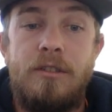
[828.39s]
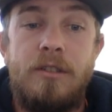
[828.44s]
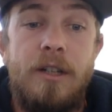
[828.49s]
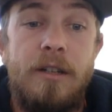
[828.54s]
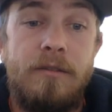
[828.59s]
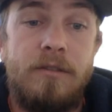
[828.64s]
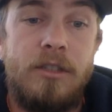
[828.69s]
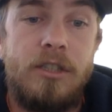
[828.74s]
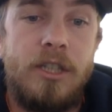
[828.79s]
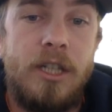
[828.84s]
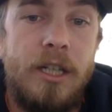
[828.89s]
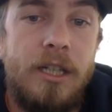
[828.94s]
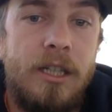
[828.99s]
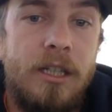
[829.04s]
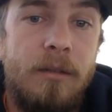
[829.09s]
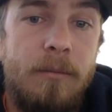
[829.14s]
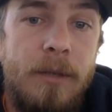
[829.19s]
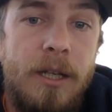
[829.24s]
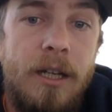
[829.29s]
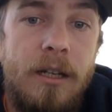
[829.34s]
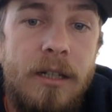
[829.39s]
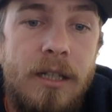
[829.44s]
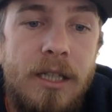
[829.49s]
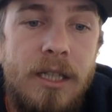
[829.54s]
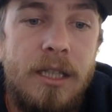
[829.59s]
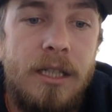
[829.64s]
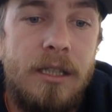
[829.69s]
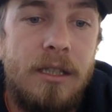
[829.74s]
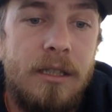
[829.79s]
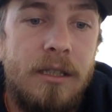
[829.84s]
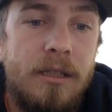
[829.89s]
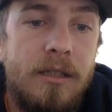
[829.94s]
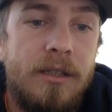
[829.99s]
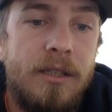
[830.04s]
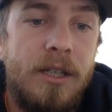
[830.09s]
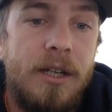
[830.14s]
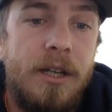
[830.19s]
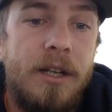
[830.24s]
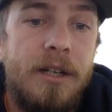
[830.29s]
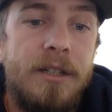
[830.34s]
You'll have to check him out. He
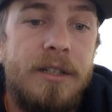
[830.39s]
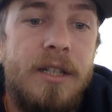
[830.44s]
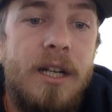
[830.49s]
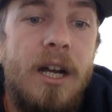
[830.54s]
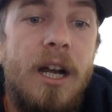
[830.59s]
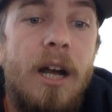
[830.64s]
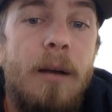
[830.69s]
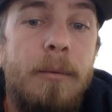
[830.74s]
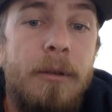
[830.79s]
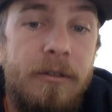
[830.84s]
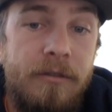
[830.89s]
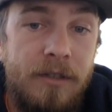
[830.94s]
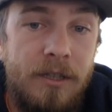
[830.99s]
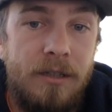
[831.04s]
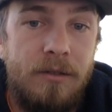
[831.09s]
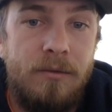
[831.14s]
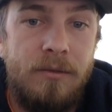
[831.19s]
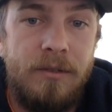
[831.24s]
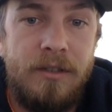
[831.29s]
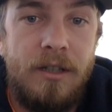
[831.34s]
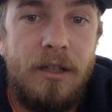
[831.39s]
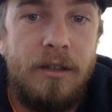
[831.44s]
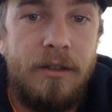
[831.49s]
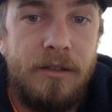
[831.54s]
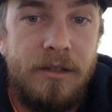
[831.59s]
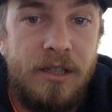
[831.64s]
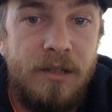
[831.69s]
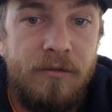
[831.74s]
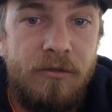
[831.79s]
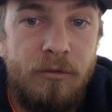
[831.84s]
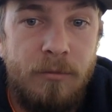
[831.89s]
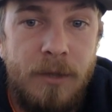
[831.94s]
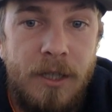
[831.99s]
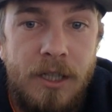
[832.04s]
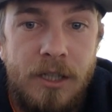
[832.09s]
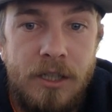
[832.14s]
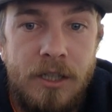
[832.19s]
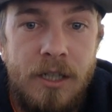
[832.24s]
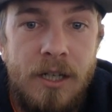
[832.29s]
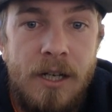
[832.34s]
is on top of it with all this
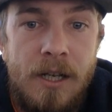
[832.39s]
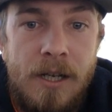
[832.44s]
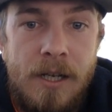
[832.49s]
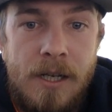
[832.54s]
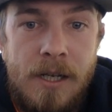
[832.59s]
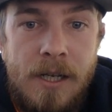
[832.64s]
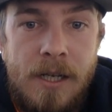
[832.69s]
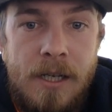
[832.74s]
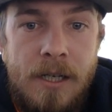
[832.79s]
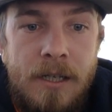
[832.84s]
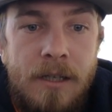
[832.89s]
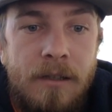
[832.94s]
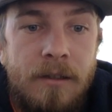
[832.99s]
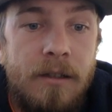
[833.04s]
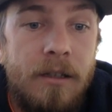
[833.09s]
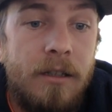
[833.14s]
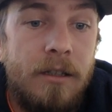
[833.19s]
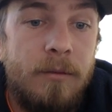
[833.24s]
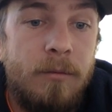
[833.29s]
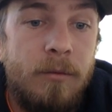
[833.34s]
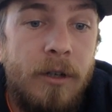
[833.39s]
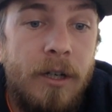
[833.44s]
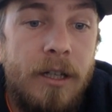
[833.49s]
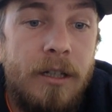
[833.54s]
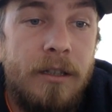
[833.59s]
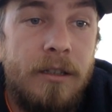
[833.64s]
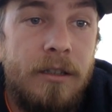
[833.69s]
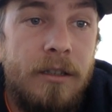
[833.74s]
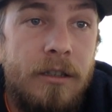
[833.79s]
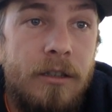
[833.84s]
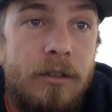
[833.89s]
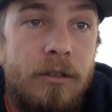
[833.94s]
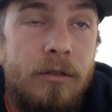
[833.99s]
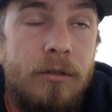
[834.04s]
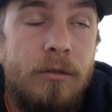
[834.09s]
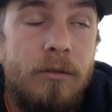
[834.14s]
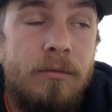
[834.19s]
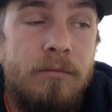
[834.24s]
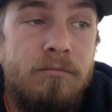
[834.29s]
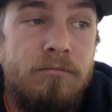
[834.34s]
information. Thanks, Brandon.
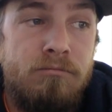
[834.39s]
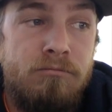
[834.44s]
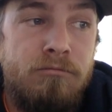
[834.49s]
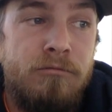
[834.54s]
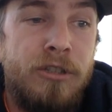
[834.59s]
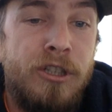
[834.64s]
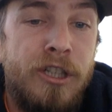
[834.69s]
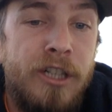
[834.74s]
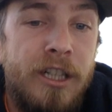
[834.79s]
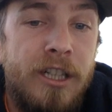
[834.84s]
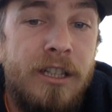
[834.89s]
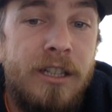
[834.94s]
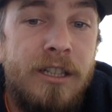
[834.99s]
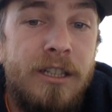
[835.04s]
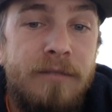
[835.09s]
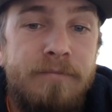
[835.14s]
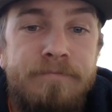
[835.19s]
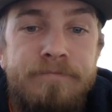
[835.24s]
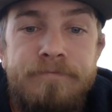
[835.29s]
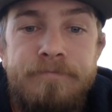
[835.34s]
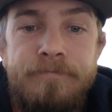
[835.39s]
You're killing it.